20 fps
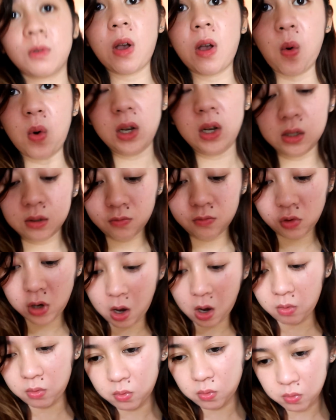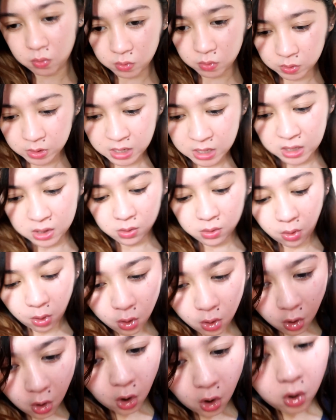Pabalusin na ako.
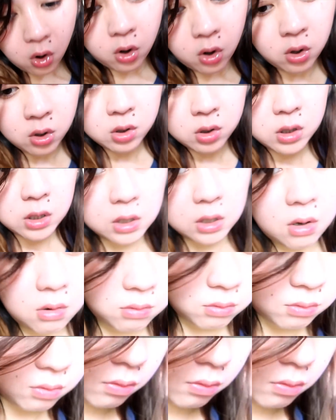Koko, go!